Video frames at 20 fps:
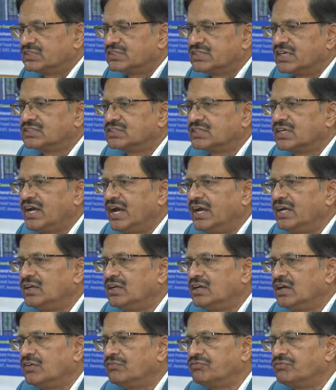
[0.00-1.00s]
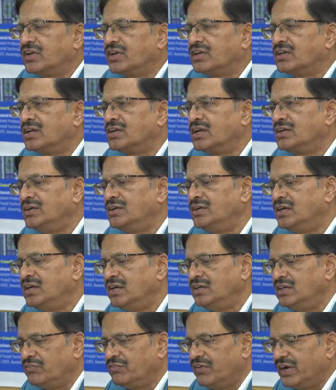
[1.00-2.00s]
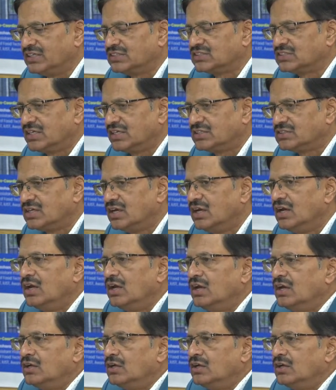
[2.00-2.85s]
such kind of devices,